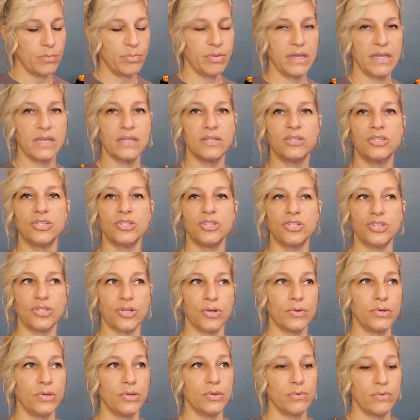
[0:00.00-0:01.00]
begin to
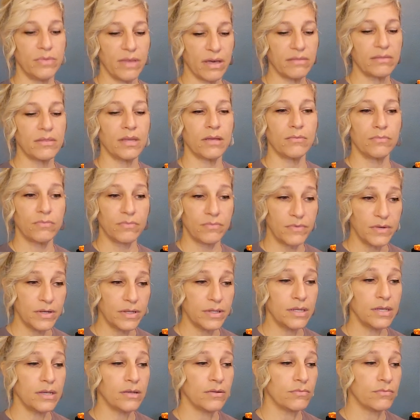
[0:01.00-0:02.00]
show you that they
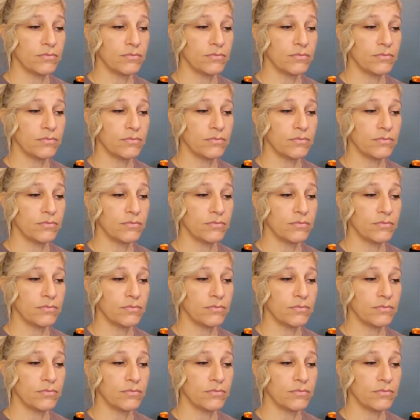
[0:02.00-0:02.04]
really,